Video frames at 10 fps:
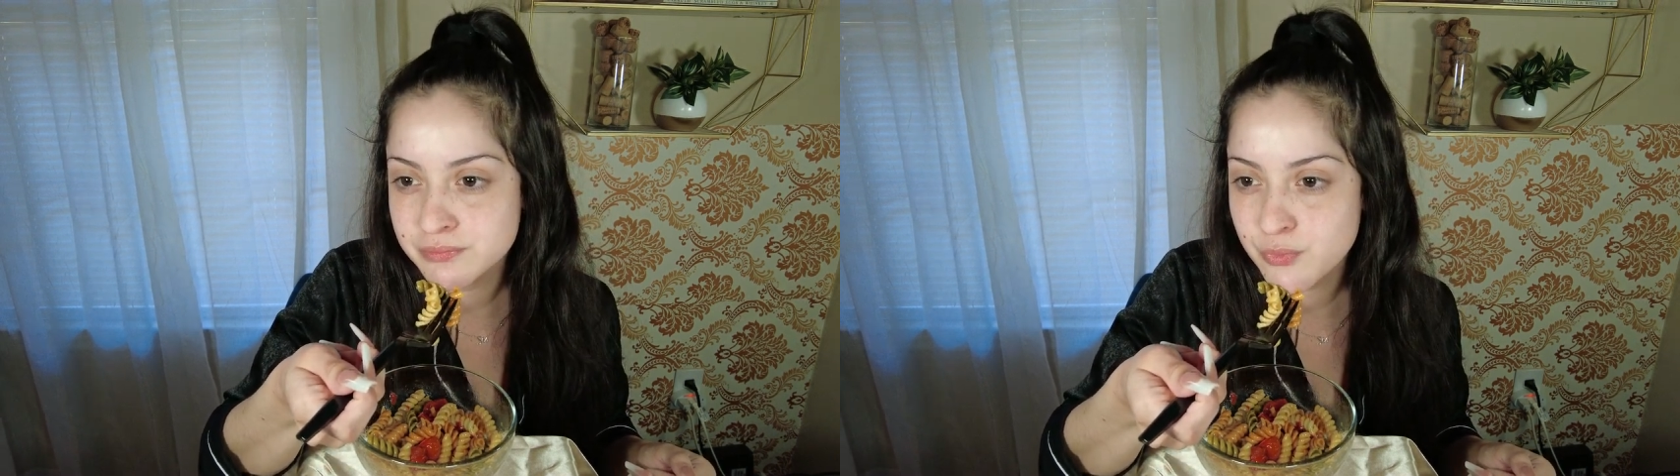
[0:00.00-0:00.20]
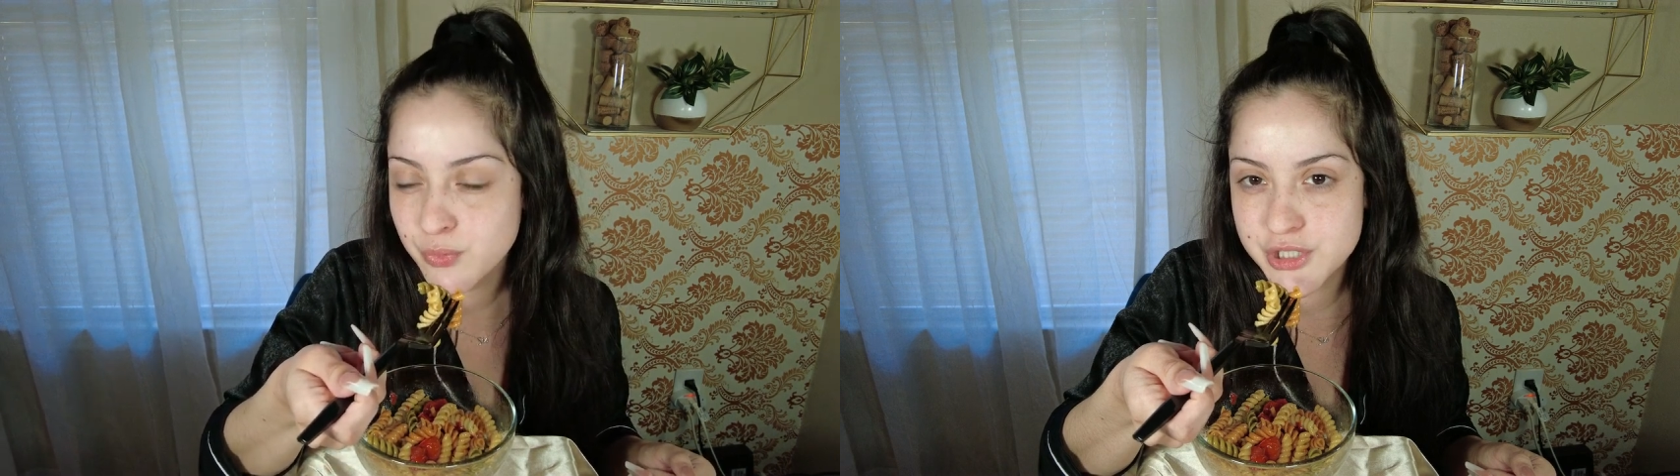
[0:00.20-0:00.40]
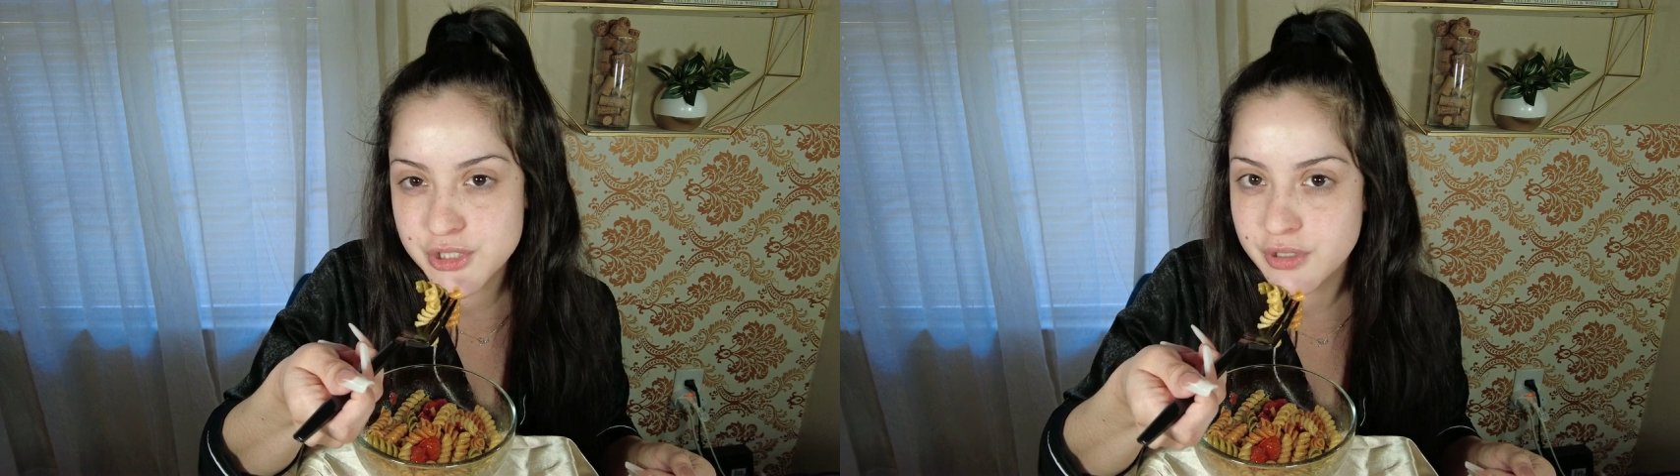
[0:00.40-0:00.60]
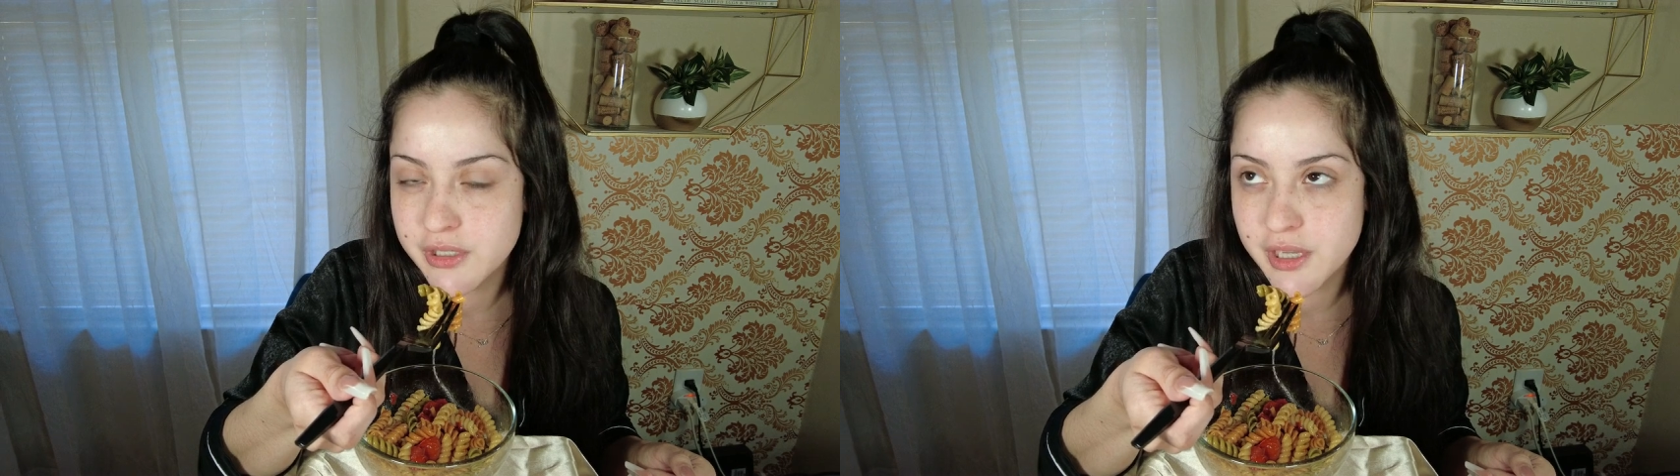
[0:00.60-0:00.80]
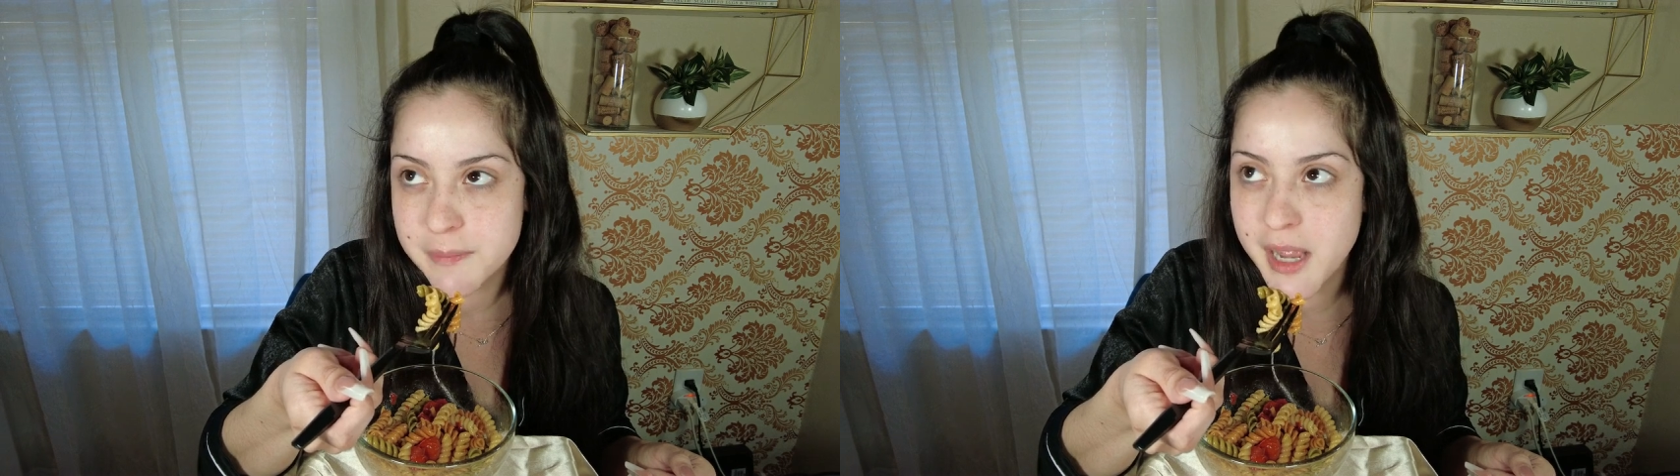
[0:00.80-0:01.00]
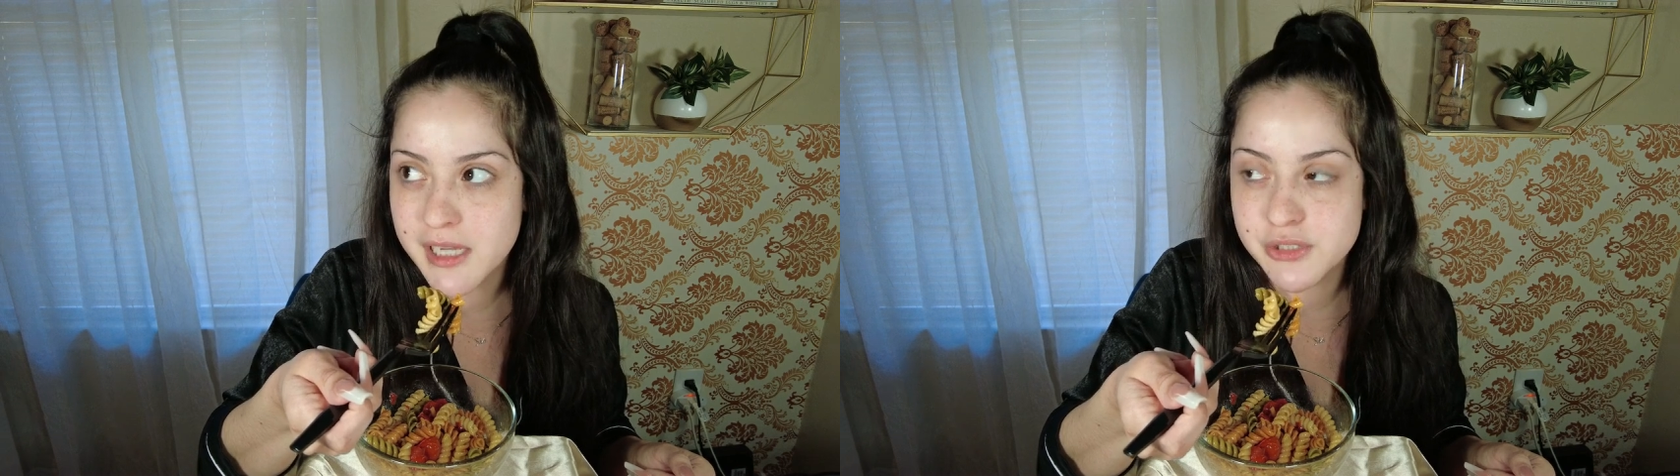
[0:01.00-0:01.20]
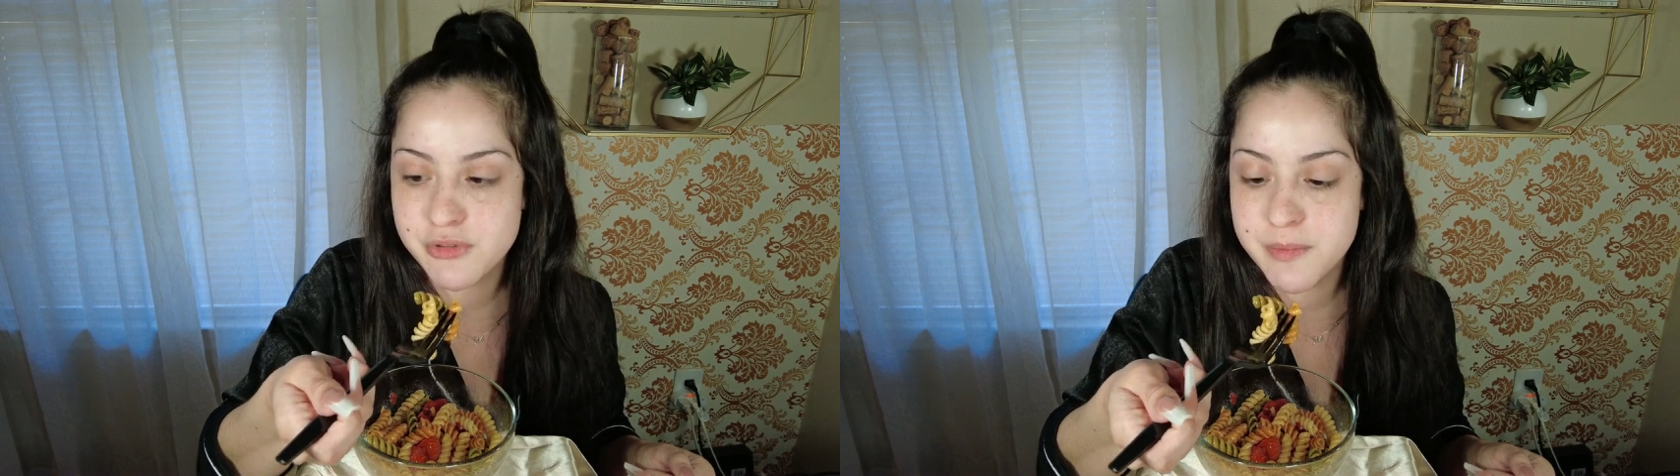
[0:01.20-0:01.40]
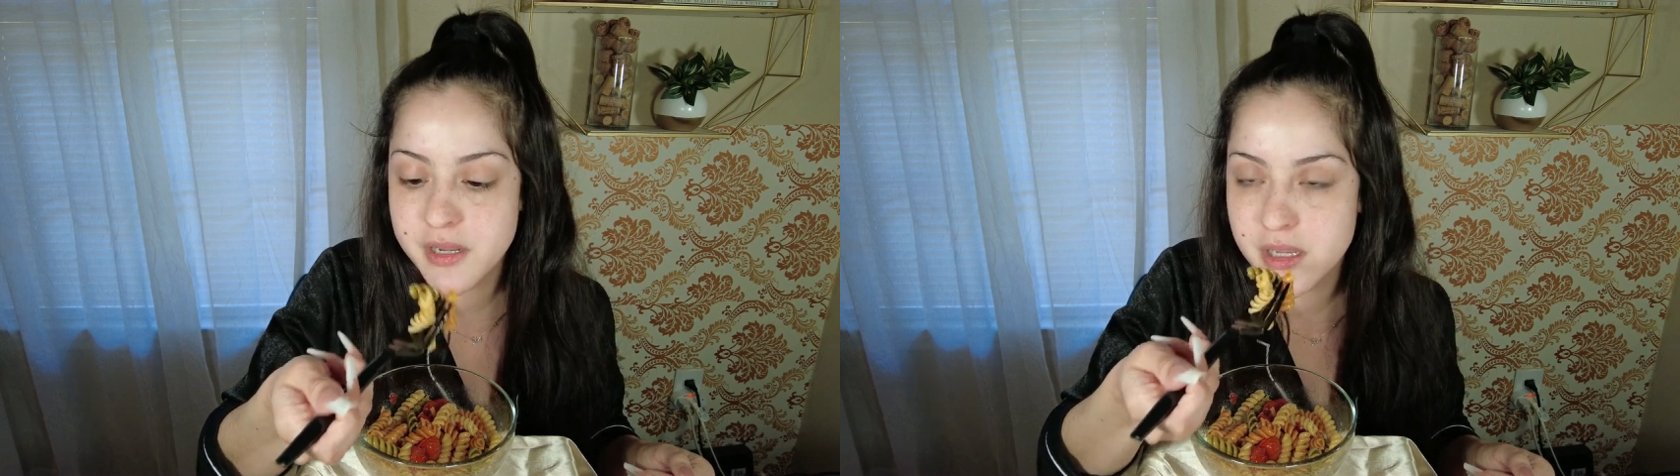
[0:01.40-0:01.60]
which it's already like past
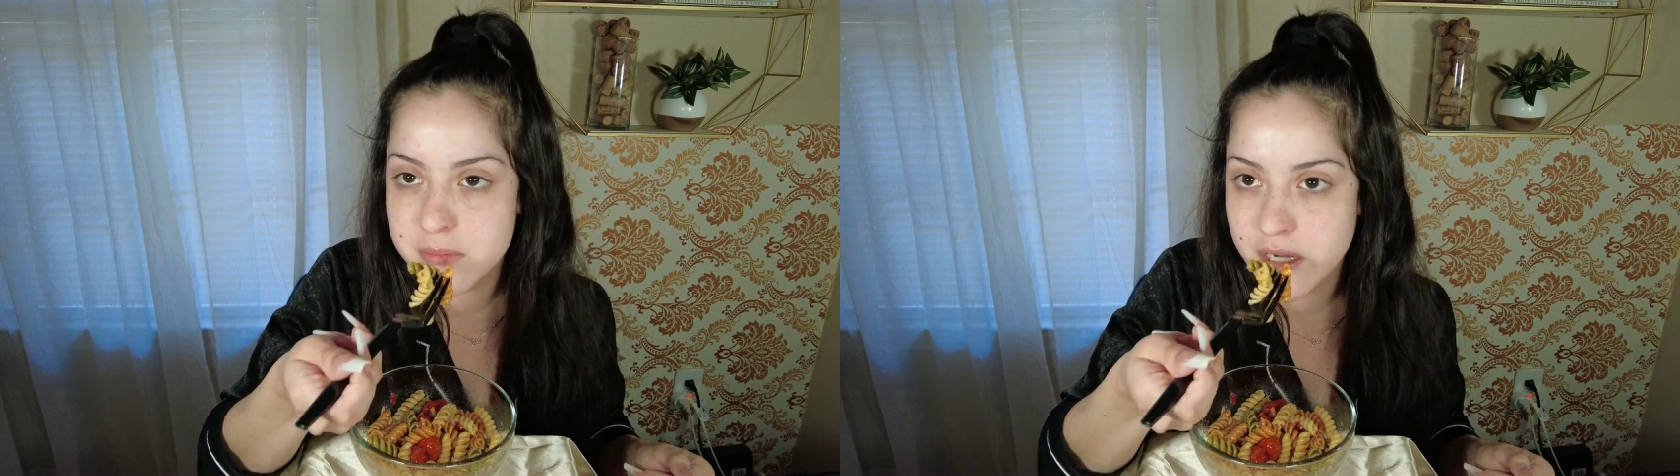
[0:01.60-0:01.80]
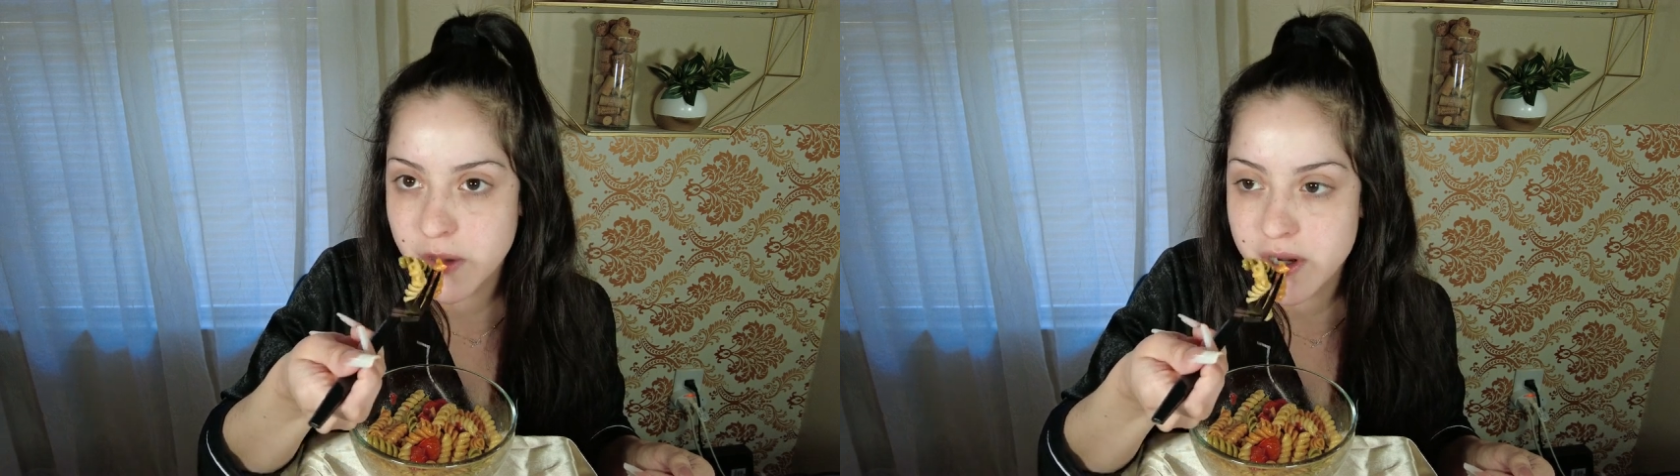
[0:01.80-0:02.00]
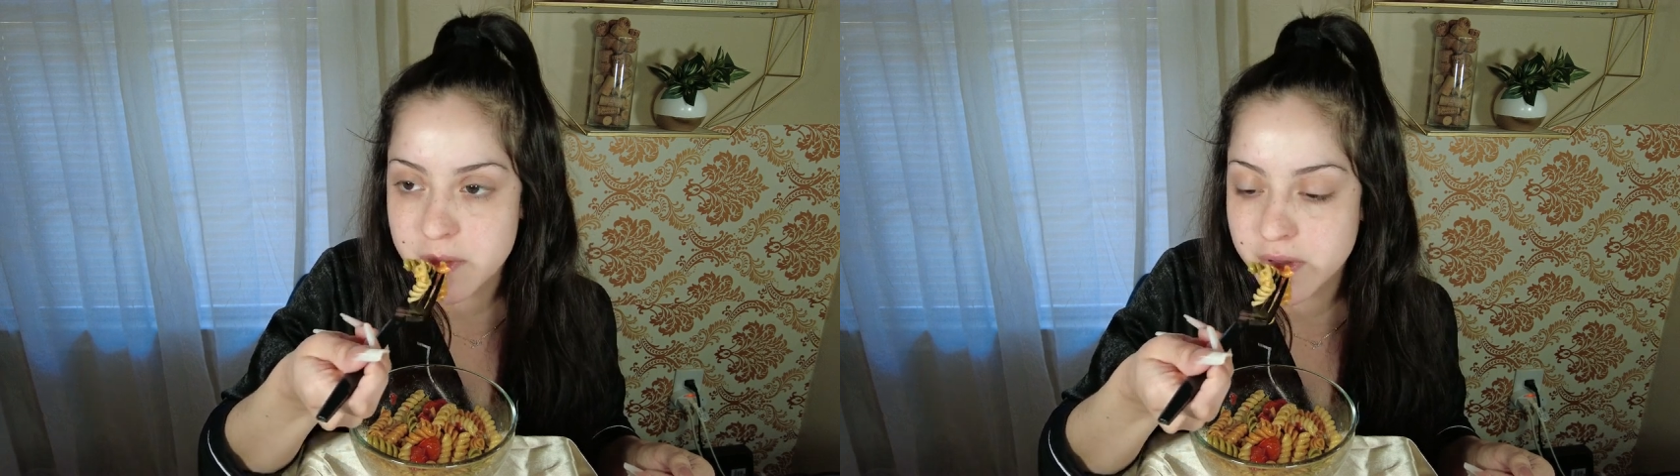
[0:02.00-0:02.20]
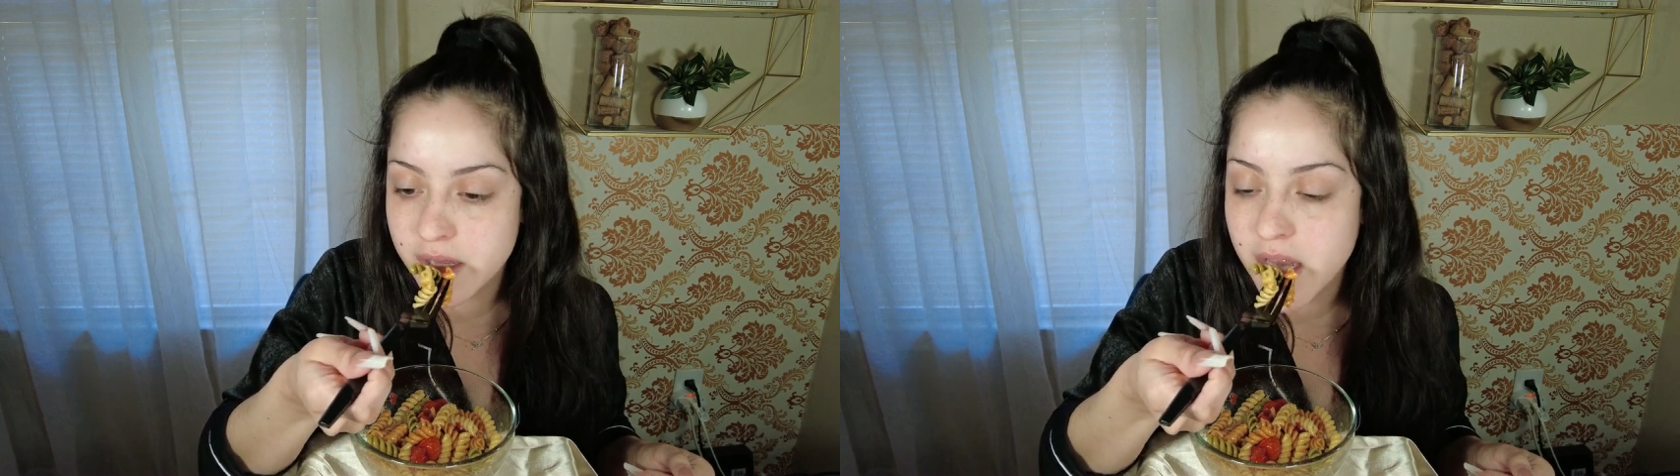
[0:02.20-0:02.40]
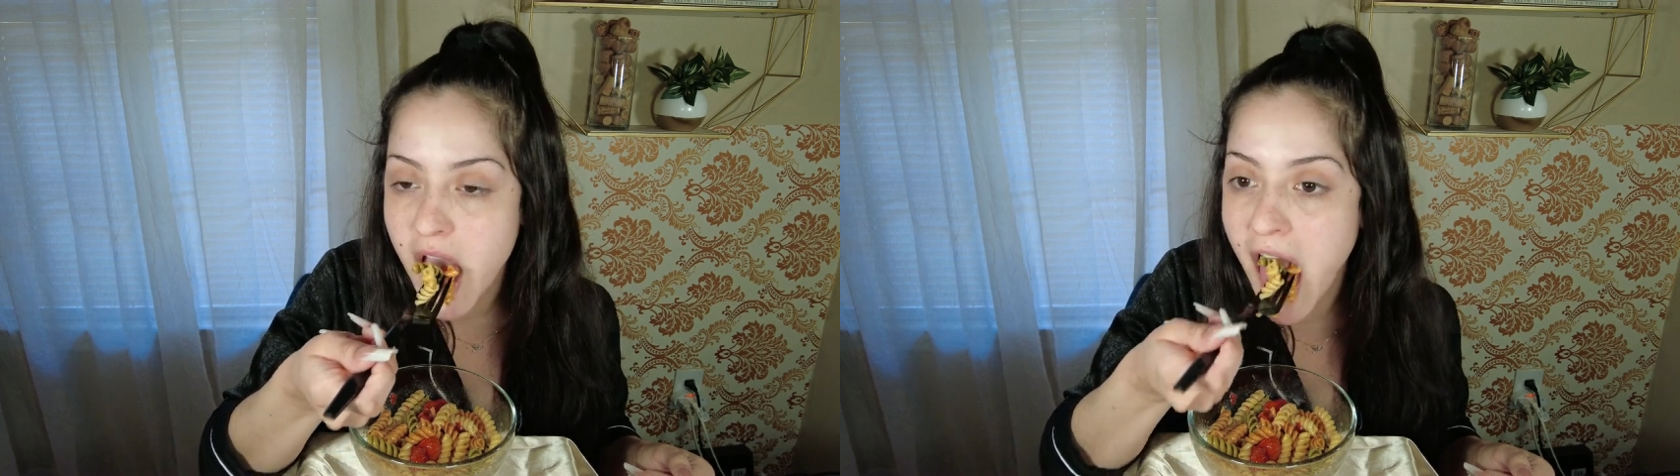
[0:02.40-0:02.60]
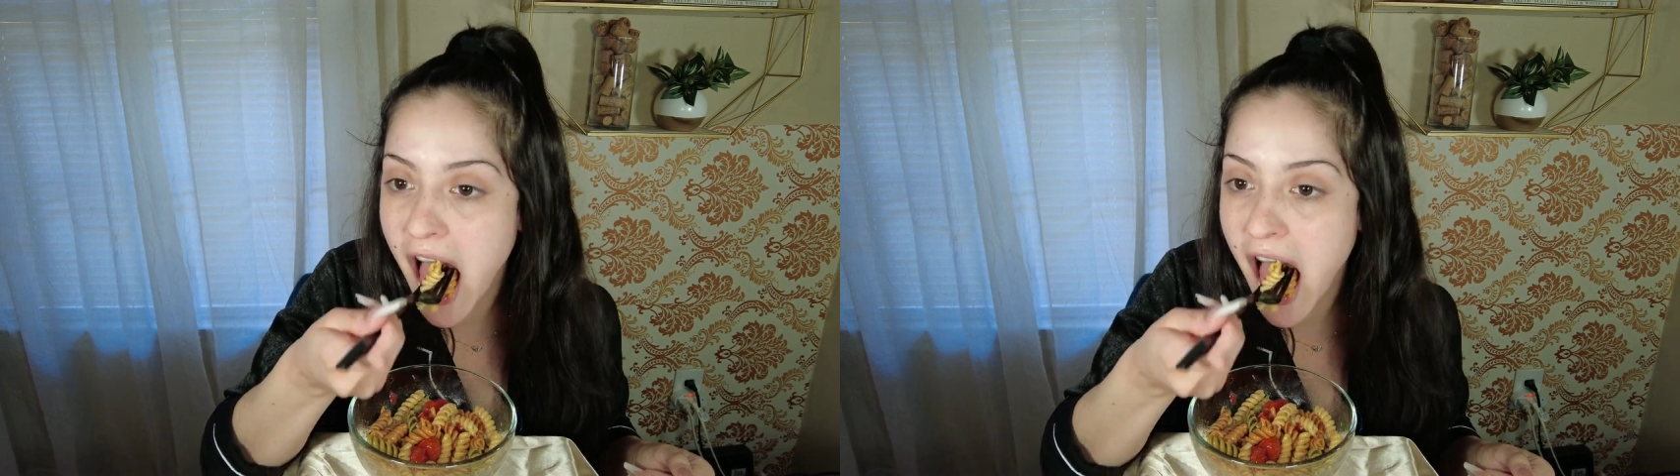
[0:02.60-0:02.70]
3 p.m. like I wake up late.